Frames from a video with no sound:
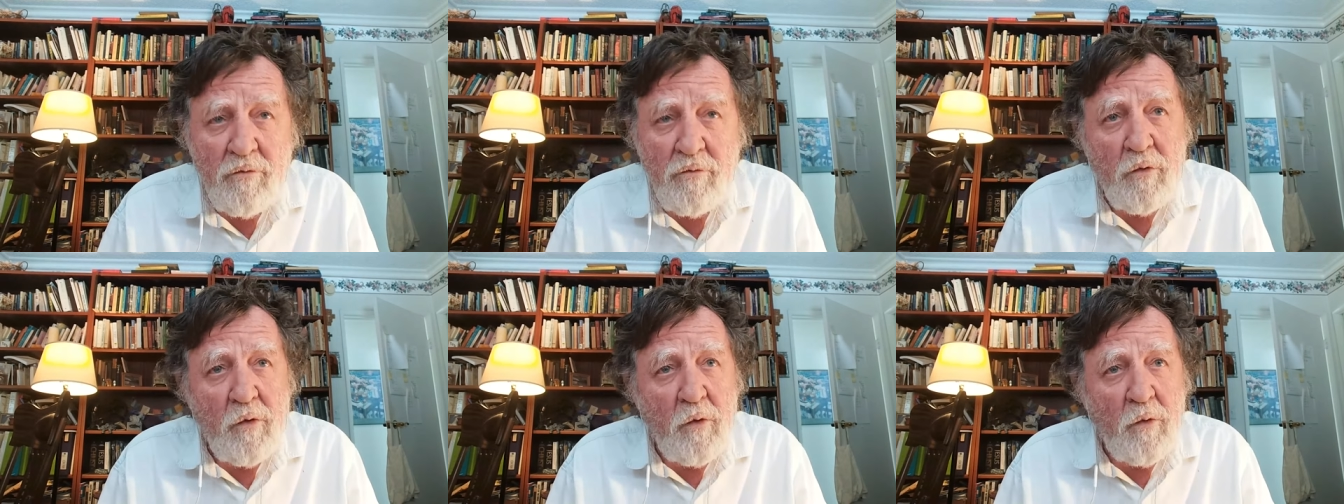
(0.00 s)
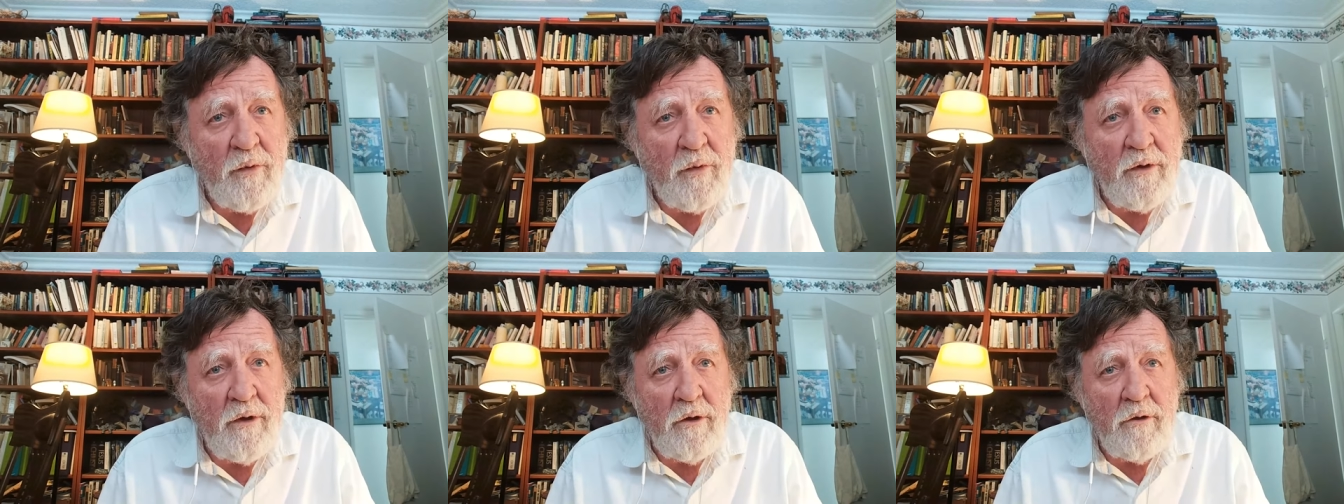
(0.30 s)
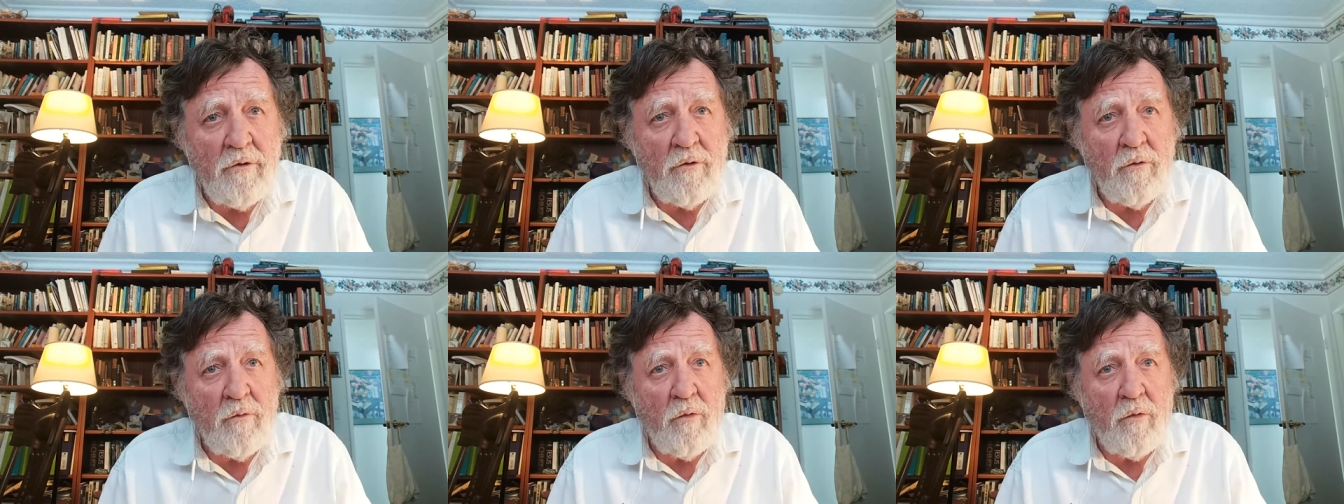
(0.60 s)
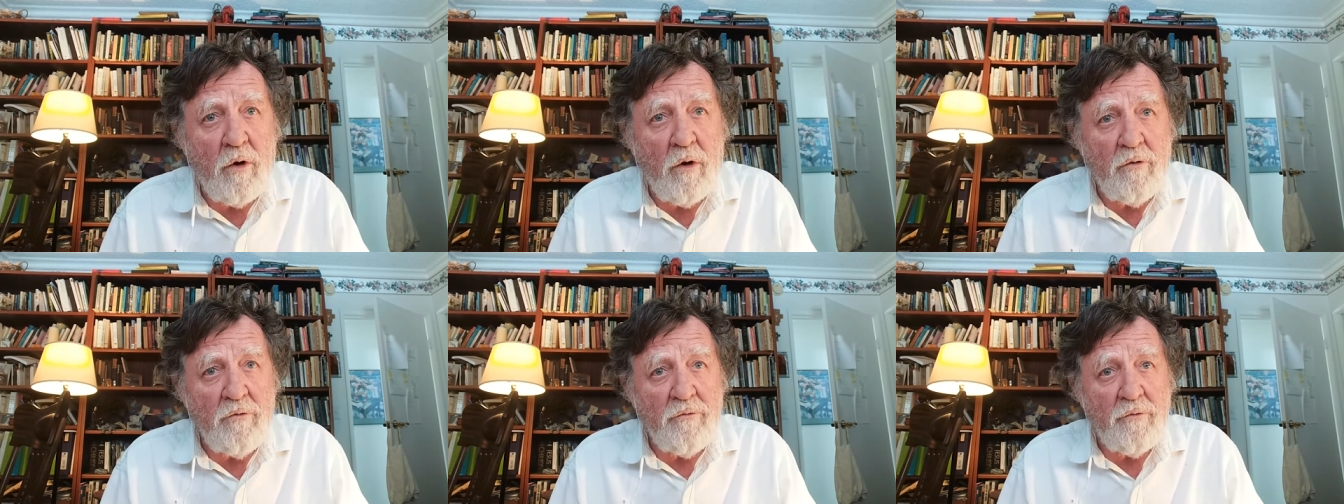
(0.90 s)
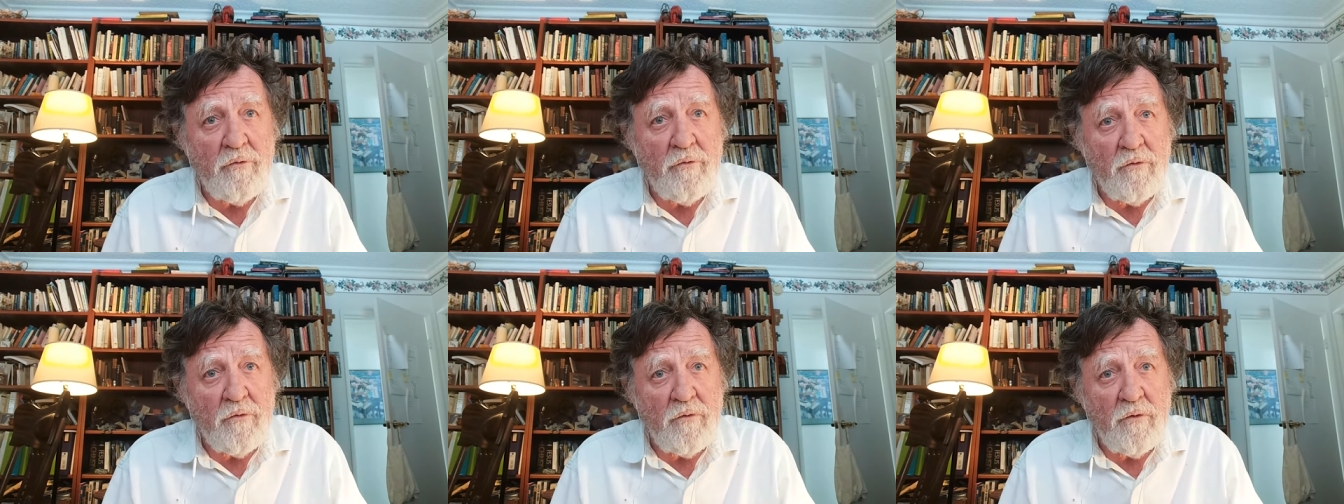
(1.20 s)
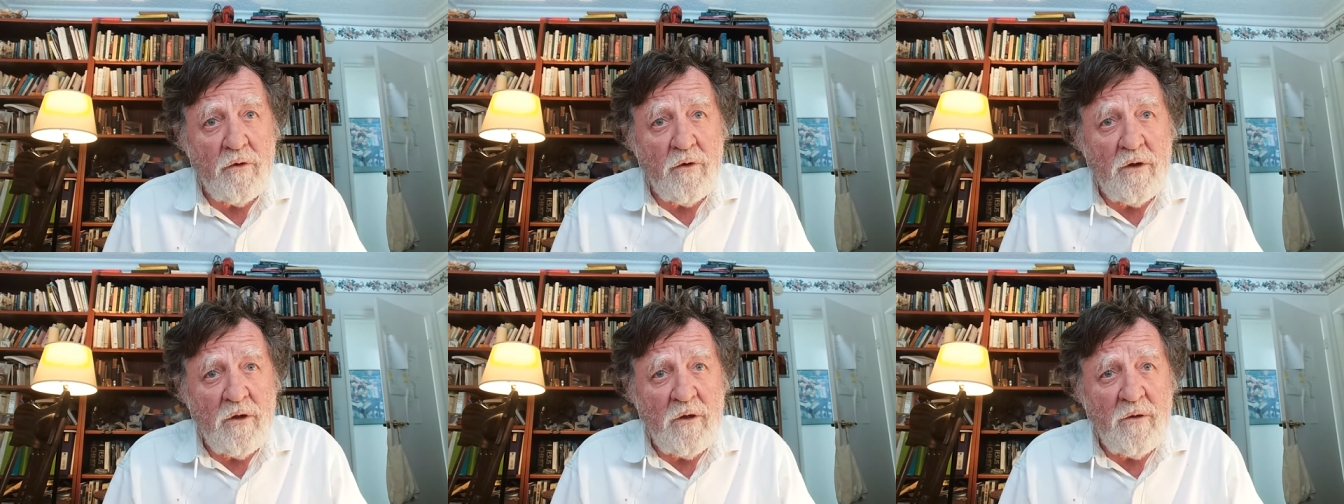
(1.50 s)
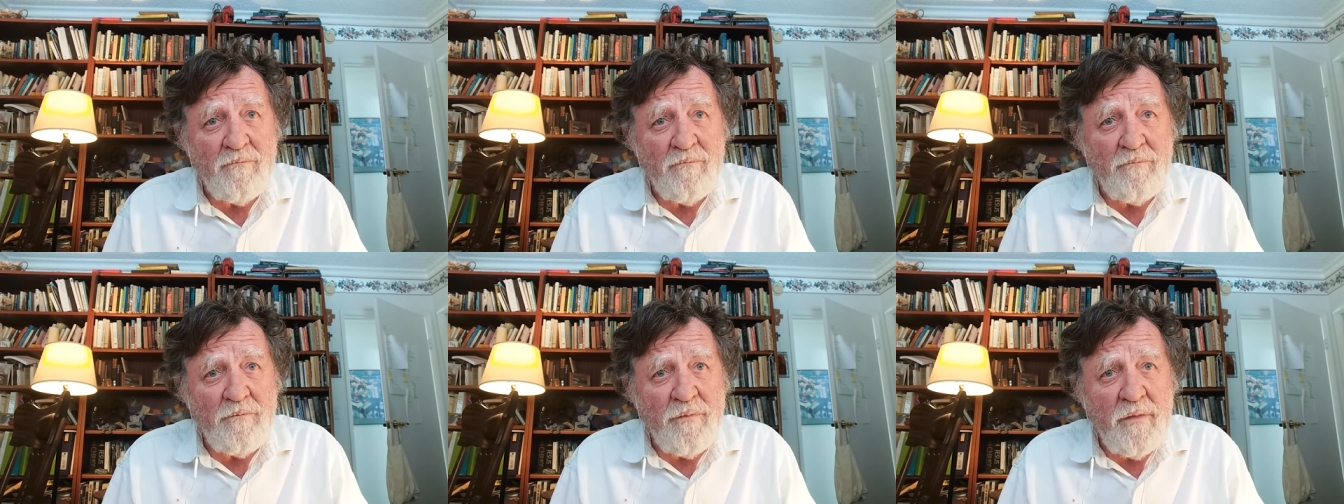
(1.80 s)
what we need to walk through.
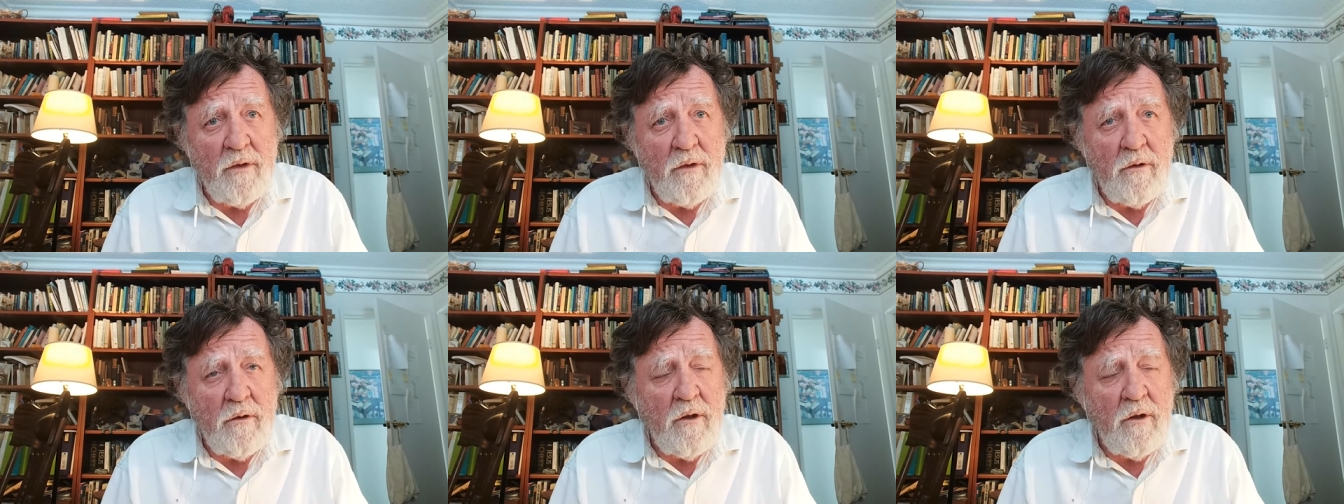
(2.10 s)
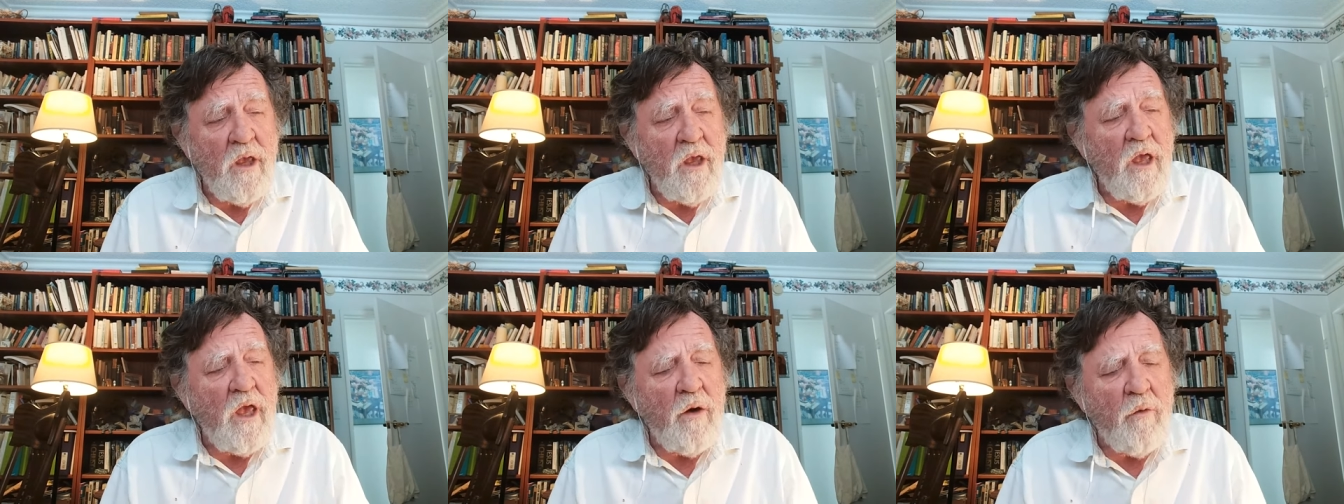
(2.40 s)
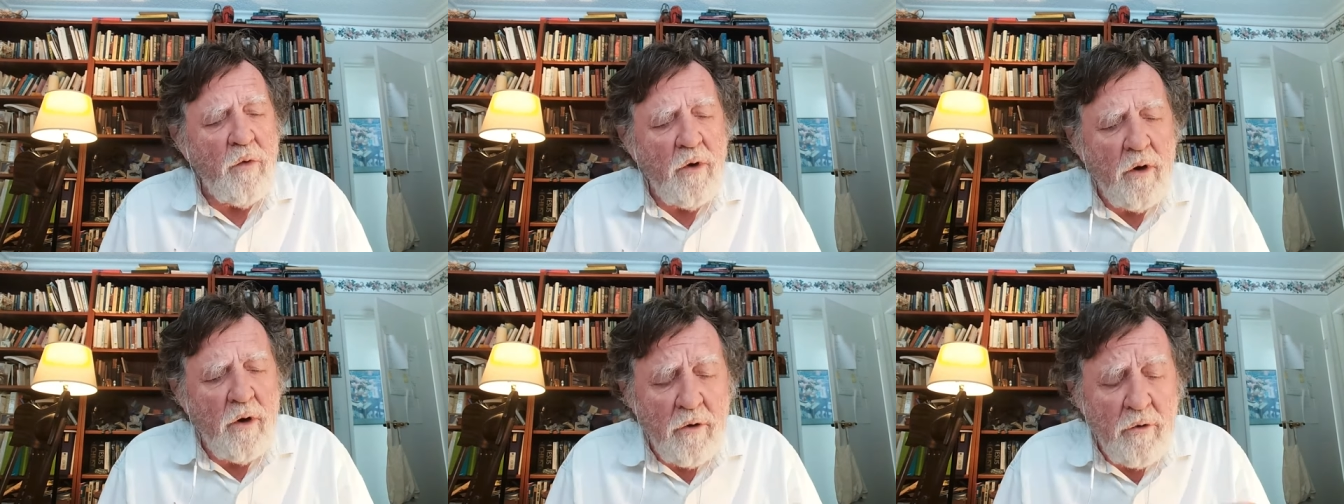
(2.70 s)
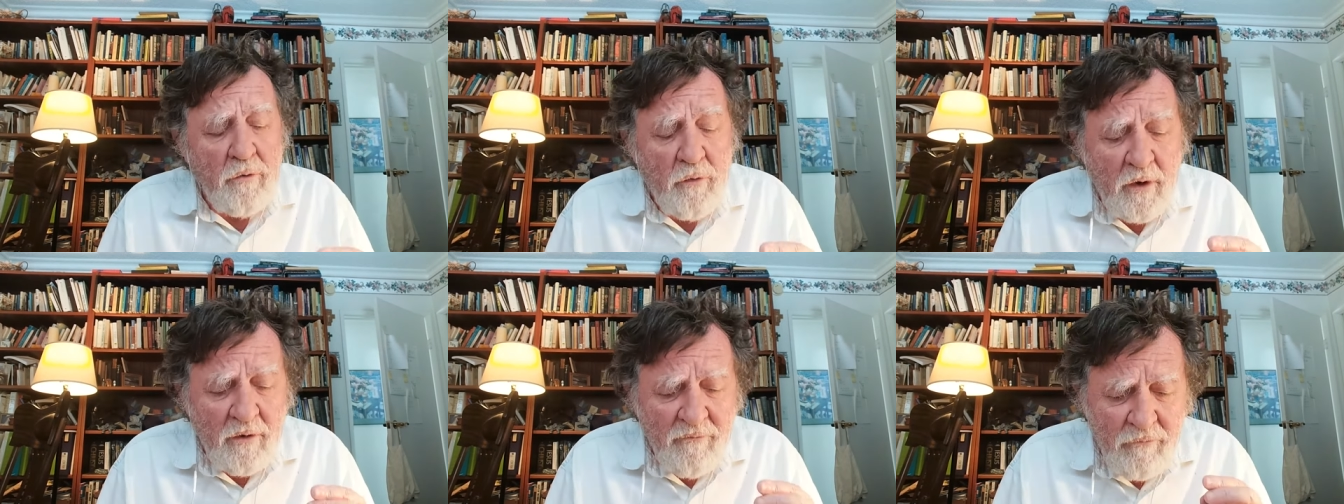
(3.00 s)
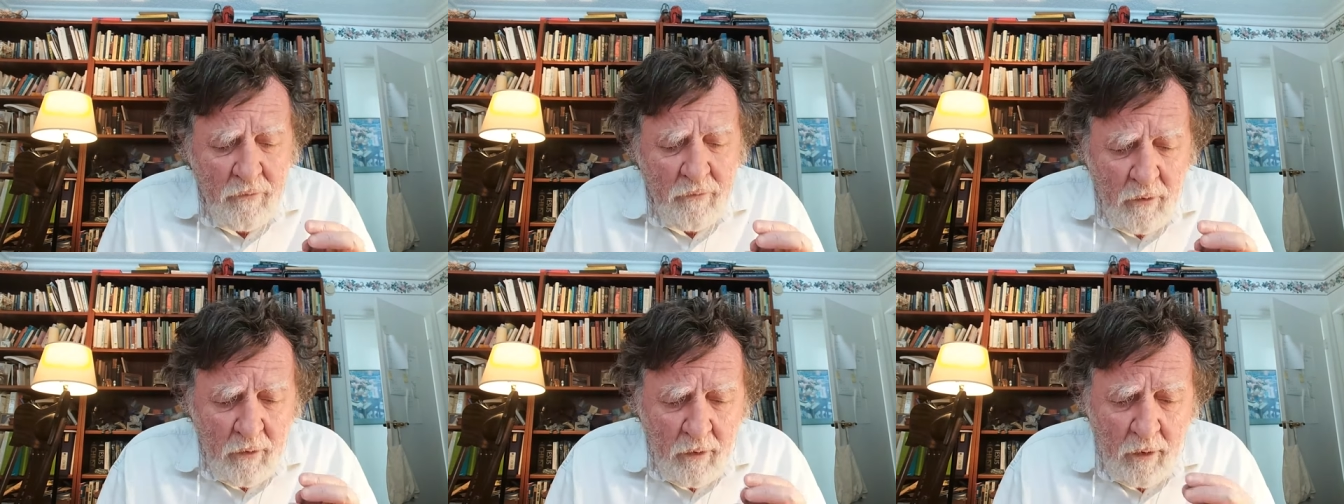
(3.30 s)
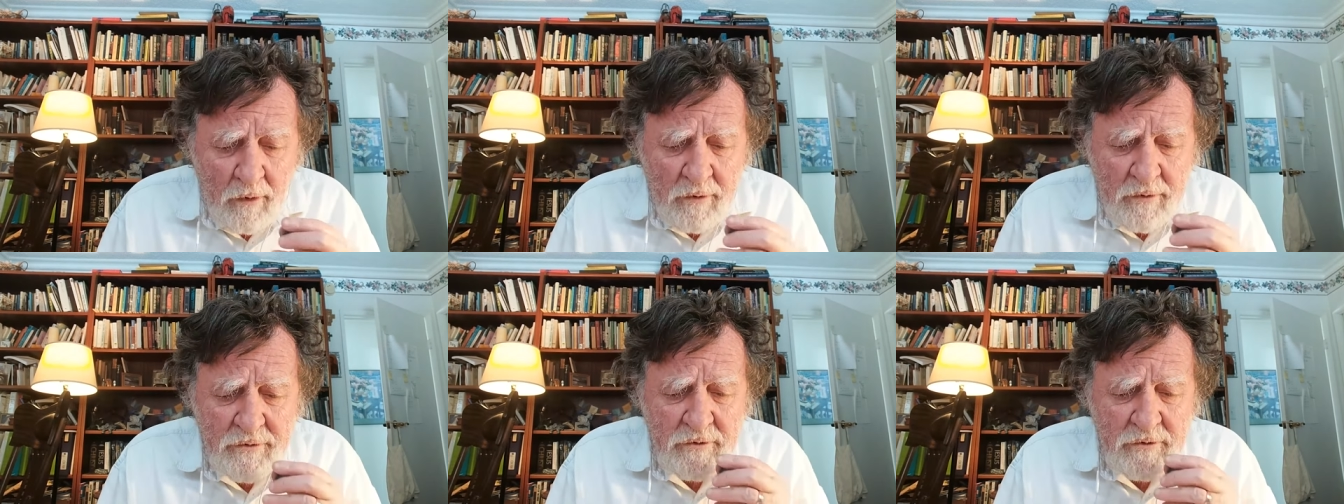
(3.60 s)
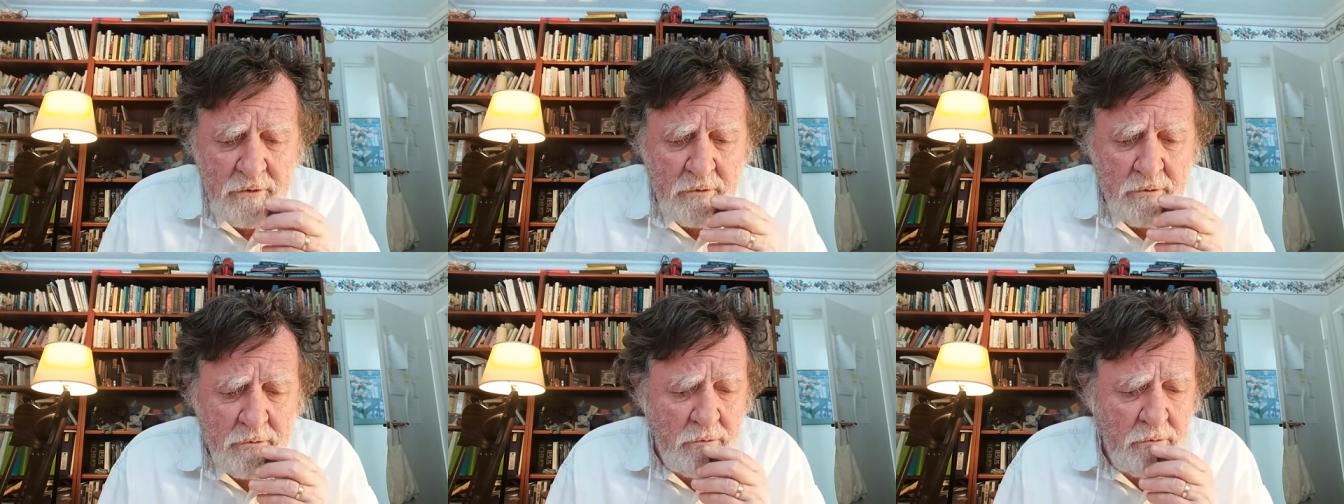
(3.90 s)
And we are grateful also